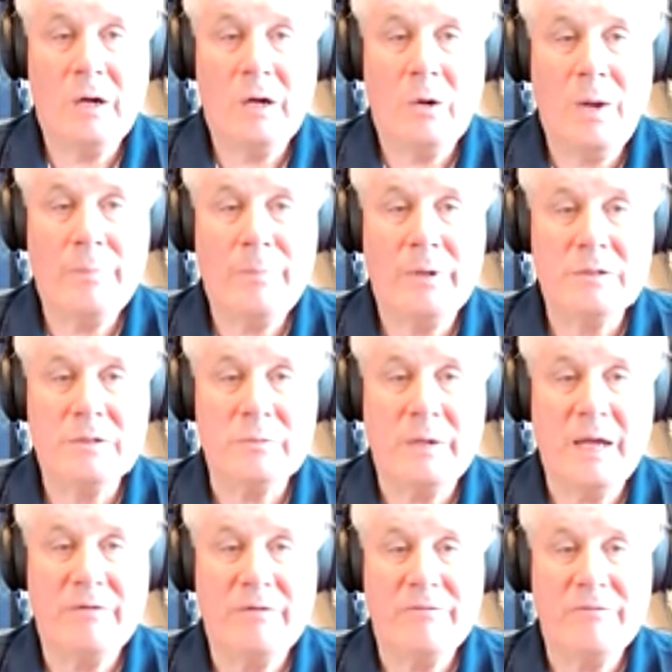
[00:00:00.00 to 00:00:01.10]

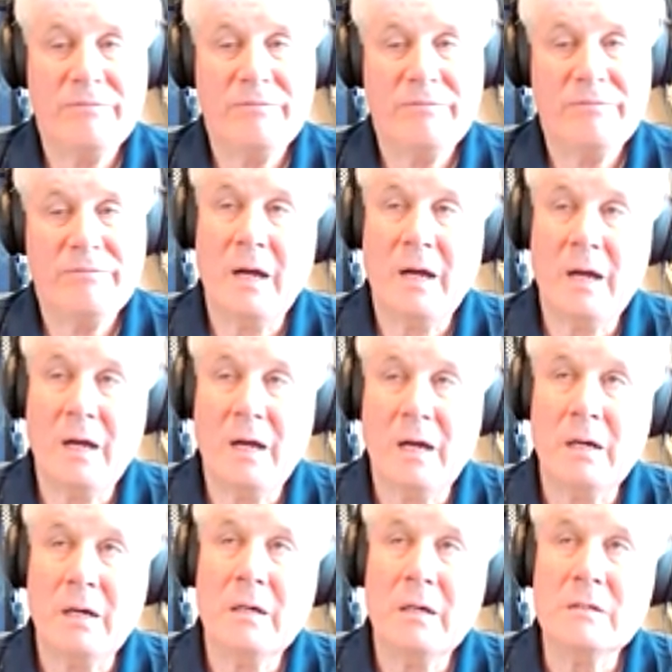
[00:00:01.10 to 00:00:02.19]
6 FB-111s,
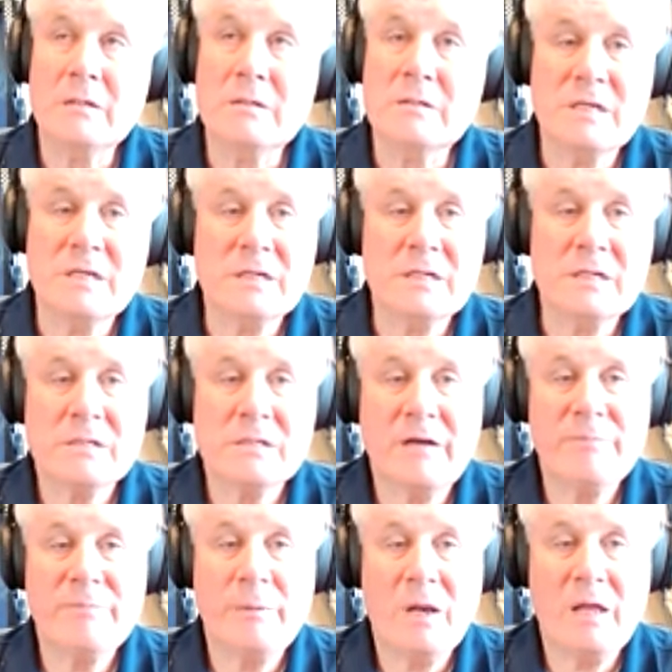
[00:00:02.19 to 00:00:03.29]
and they're all
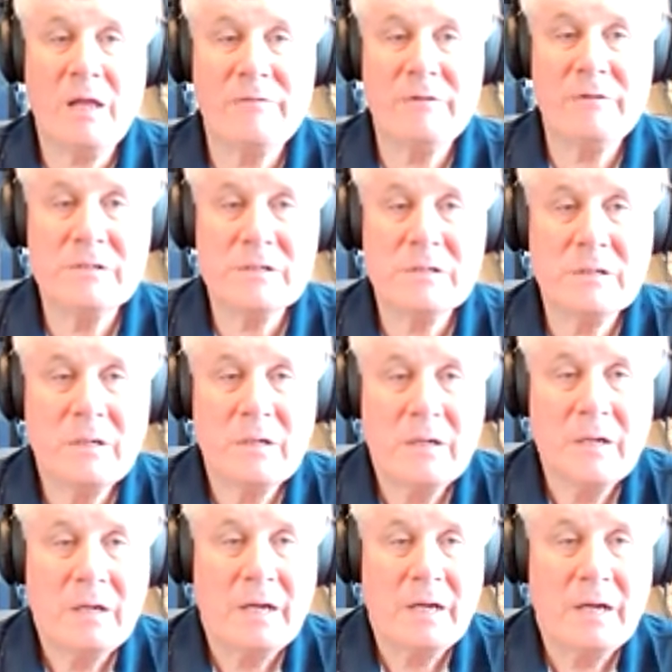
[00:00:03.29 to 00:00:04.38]
carrying 4 nuclear
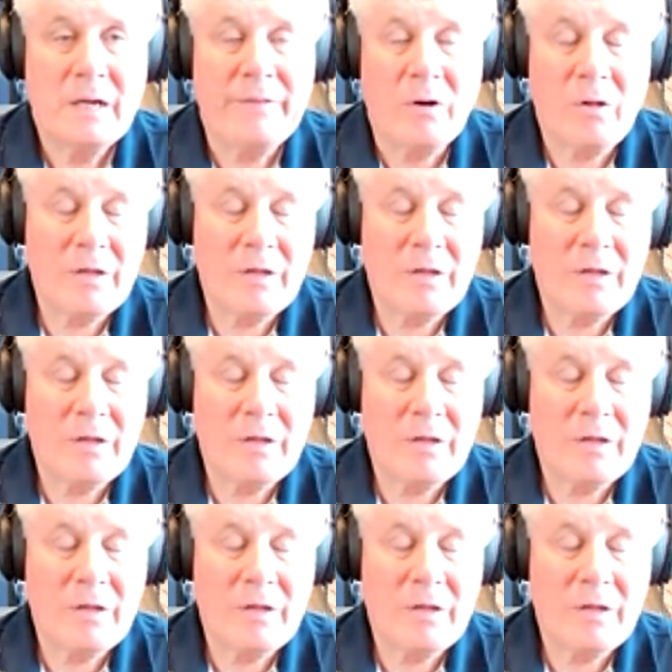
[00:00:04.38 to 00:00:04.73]
weapons in them.